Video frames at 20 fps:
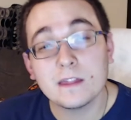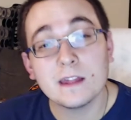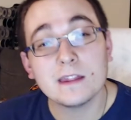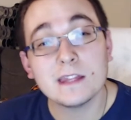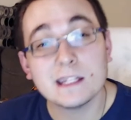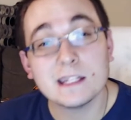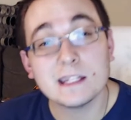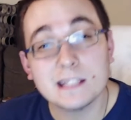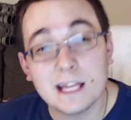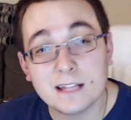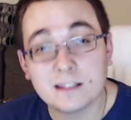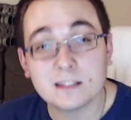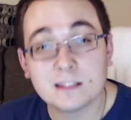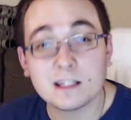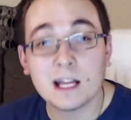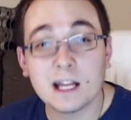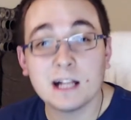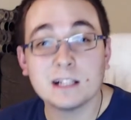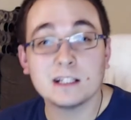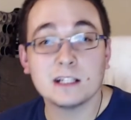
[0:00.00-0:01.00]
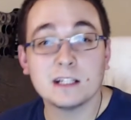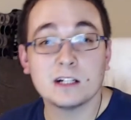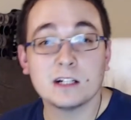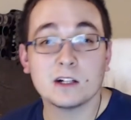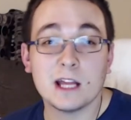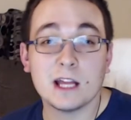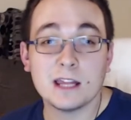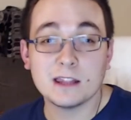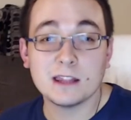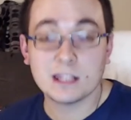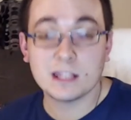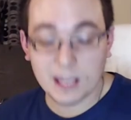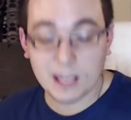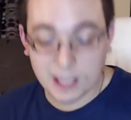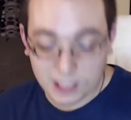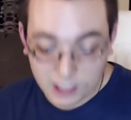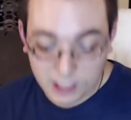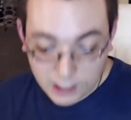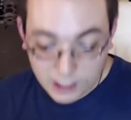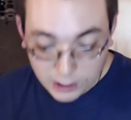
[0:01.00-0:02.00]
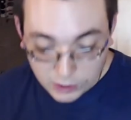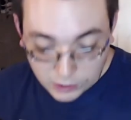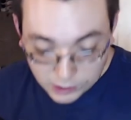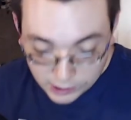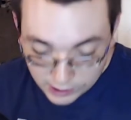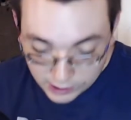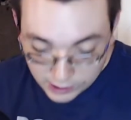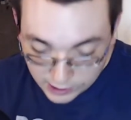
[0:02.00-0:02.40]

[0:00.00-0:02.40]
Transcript: the designated hitter in the NL,